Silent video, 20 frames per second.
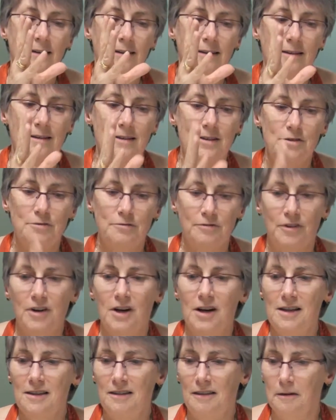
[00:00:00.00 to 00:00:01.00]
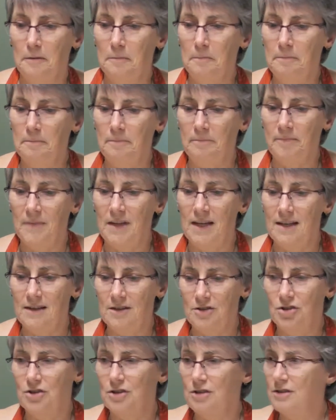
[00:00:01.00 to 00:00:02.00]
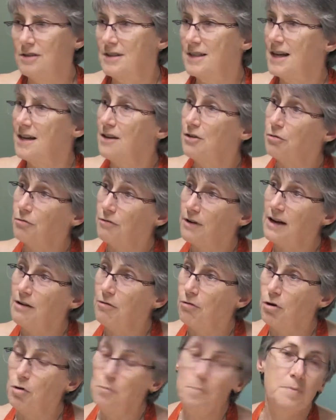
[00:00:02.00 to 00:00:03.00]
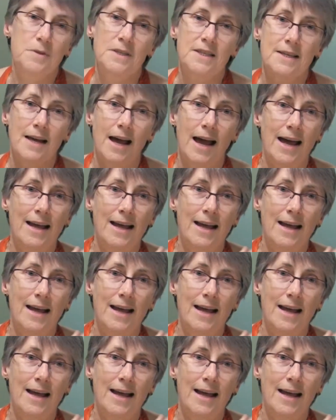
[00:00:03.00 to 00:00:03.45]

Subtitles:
I divide them into, say, 3 groups,